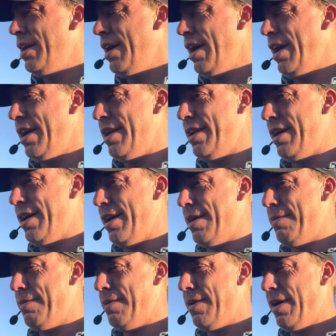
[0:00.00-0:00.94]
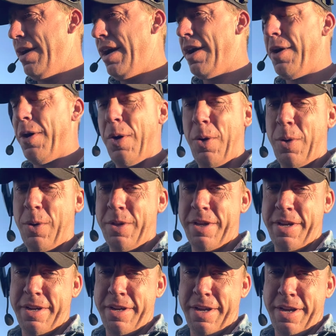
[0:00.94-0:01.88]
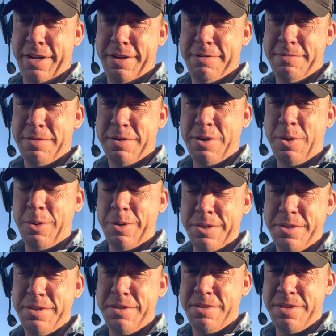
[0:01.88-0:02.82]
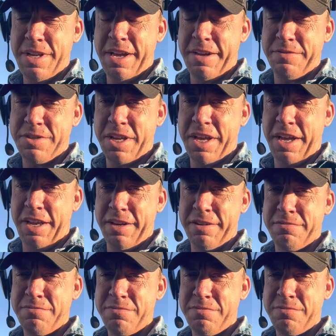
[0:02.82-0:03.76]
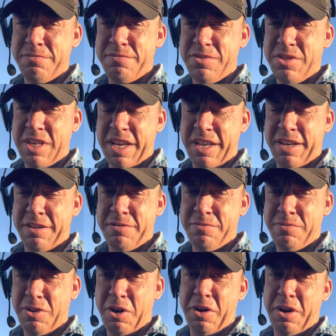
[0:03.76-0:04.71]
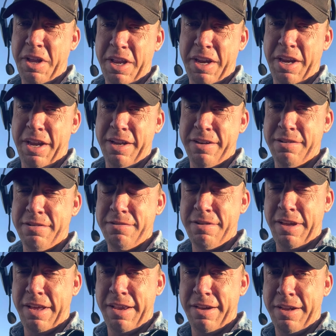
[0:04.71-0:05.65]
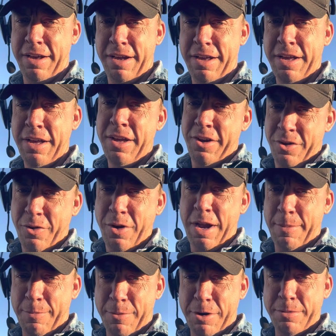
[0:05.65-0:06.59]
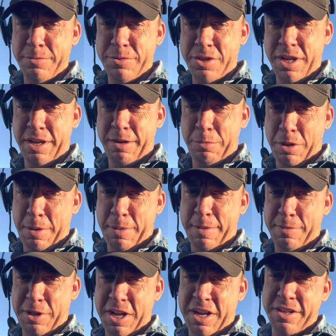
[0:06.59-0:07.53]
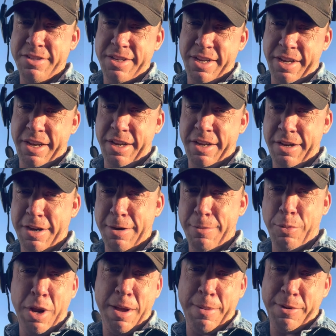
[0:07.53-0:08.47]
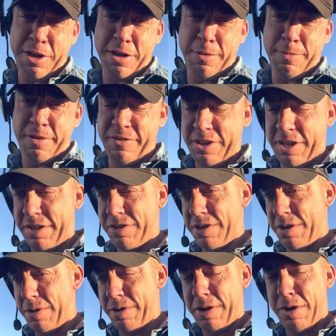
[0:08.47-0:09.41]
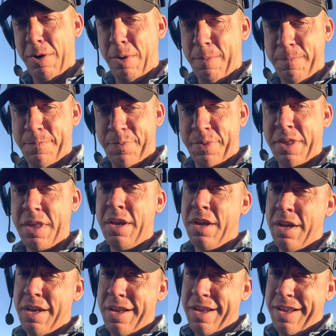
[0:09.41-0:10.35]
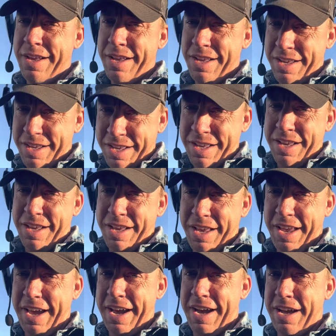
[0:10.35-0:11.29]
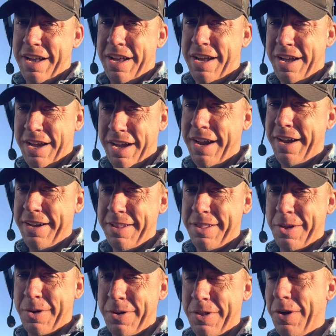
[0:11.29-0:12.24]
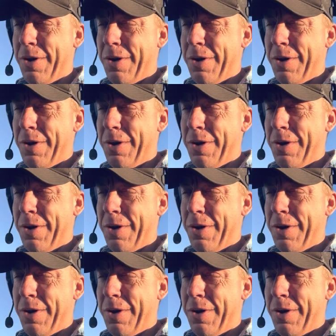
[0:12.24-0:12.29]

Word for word: And uh, I called, and uh, of course, Dave Skeen said, You're an idiot. And uh, grab a broomstick, blah, blah, blah, stick it in there, prop it up, everything's good, go yeah, I had to learn the